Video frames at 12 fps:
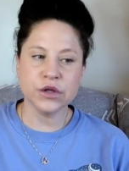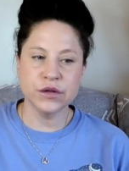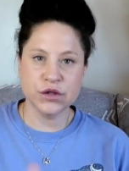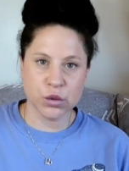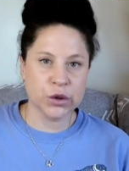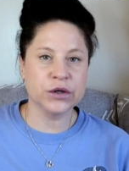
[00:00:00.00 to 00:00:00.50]

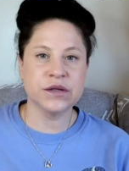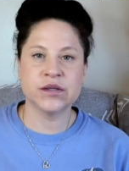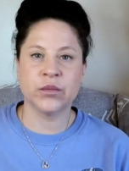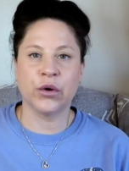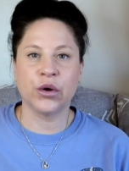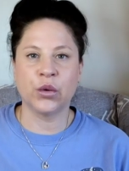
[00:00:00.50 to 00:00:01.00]
this world is
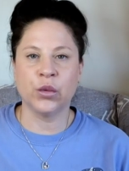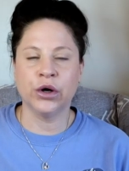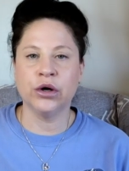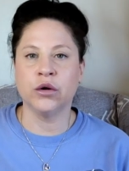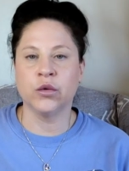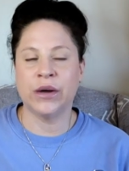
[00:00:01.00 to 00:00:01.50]
a broken
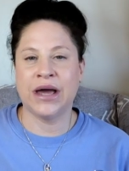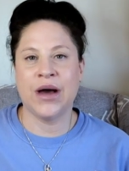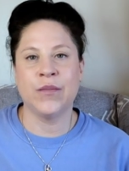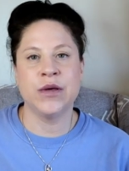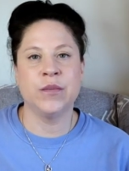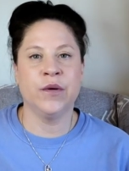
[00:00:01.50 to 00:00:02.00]
world. We
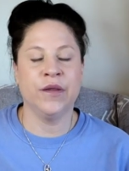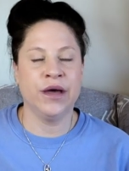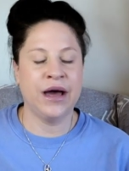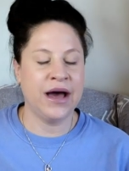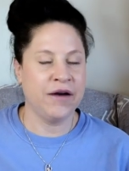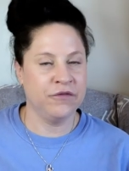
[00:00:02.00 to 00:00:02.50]
have people
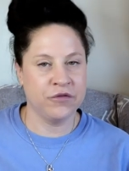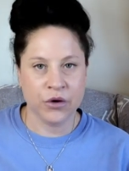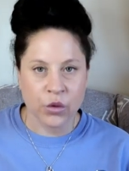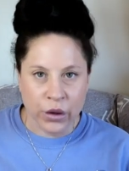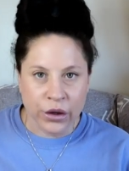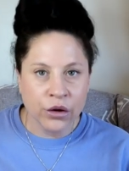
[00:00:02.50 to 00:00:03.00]
that have
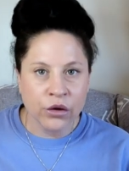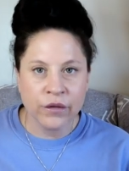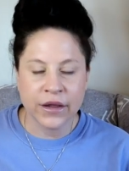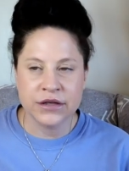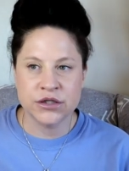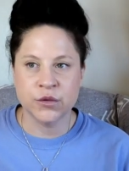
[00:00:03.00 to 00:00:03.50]
free will.
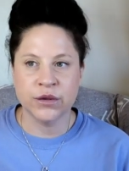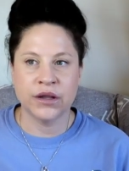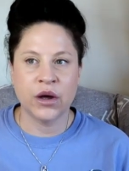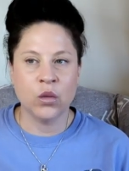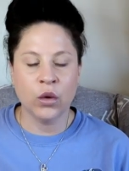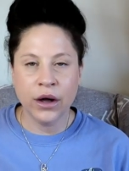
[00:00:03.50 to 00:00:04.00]
They do what
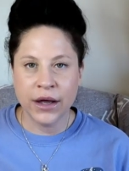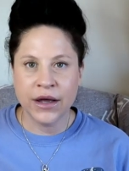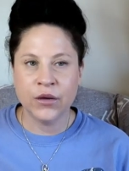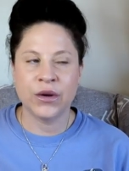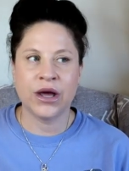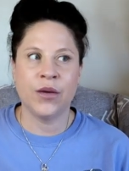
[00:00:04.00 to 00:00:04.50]
they
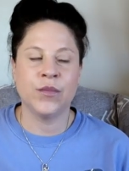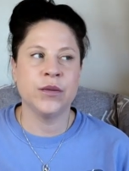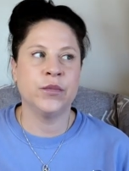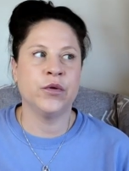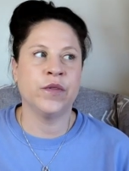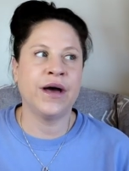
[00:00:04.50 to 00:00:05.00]
want. We have
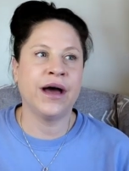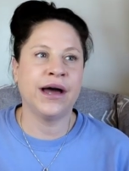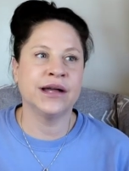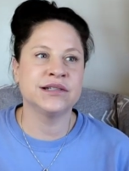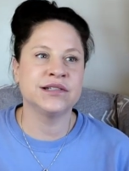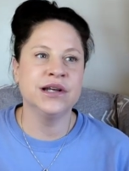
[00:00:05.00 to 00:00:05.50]
people
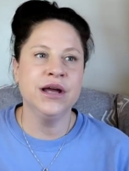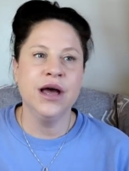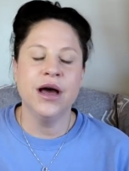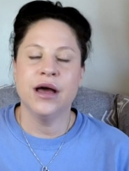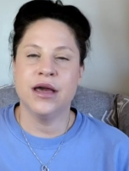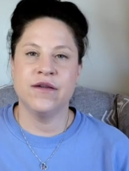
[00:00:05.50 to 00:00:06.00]
that
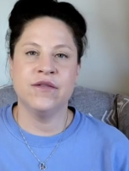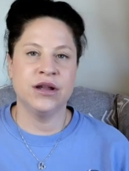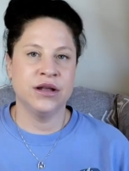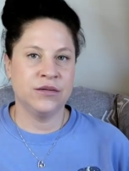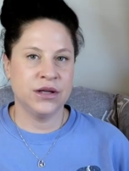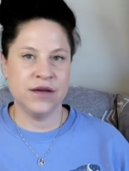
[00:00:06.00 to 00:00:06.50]
even
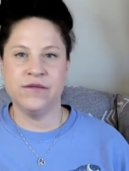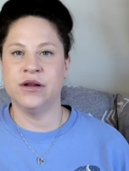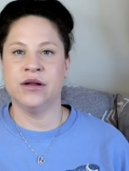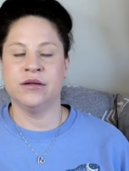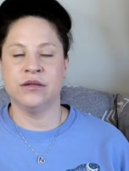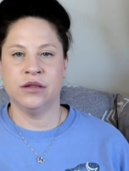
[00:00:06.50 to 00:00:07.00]
in even
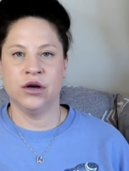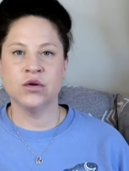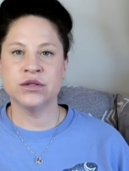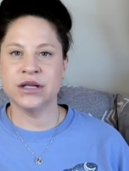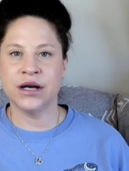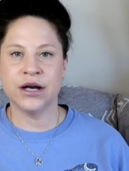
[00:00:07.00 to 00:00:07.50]
in
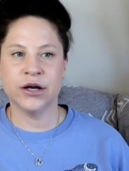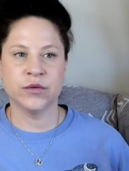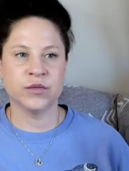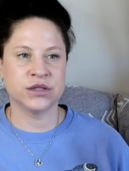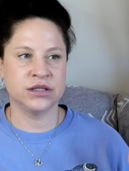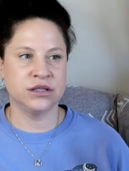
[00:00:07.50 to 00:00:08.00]
those
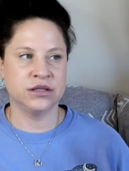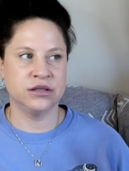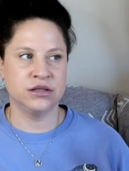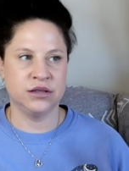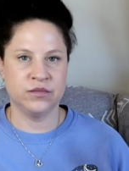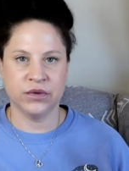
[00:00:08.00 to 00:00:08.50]
times
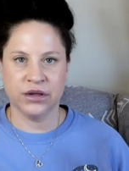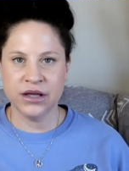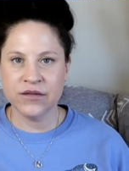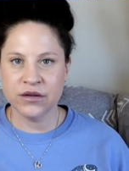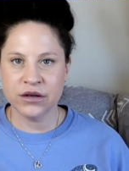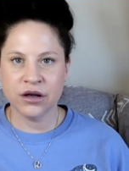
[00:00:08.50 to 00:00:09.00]
didn't
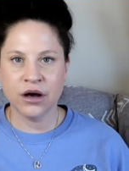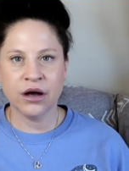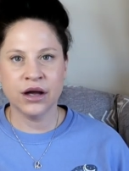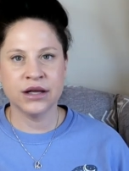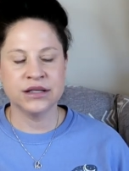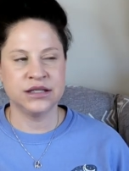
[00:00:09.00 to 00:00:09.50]
believe in
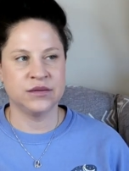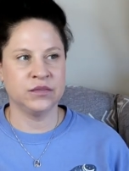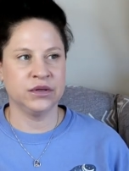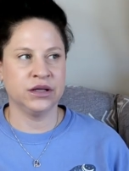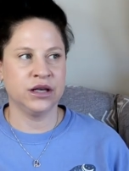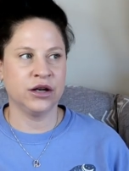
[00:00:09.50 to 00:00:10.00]
God, didn't
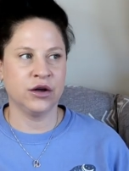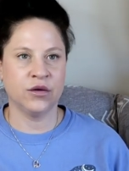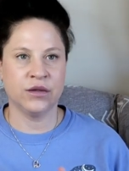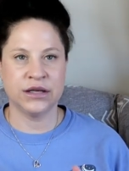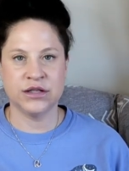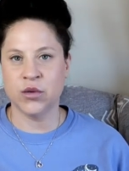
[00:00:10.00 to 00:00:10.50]
believe, you
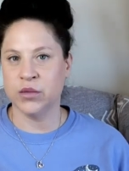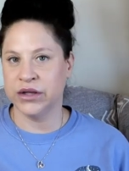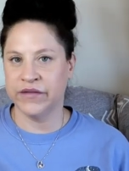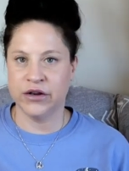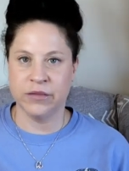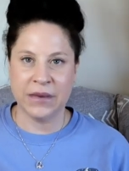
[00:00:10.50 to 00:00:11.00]
know, they don't
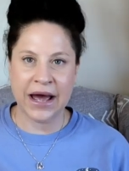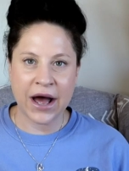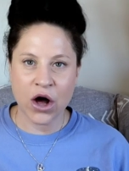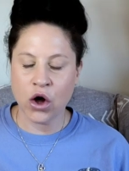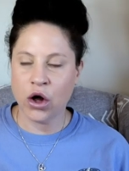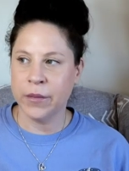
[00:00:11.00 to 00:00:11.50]
believe in him
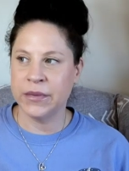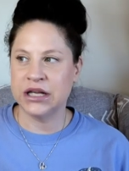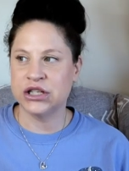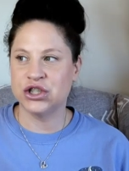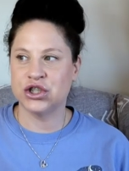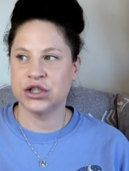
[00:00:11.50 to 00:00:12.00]
now. I mean,
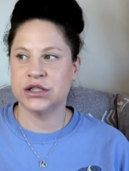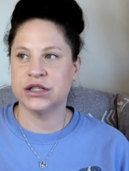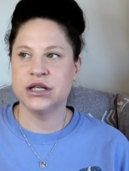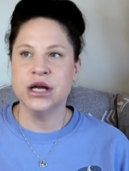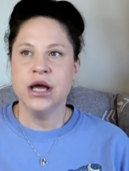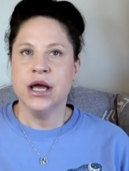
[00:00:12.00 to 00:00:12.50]
it's
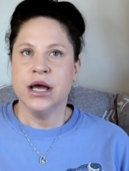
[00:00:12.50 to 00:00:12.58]
just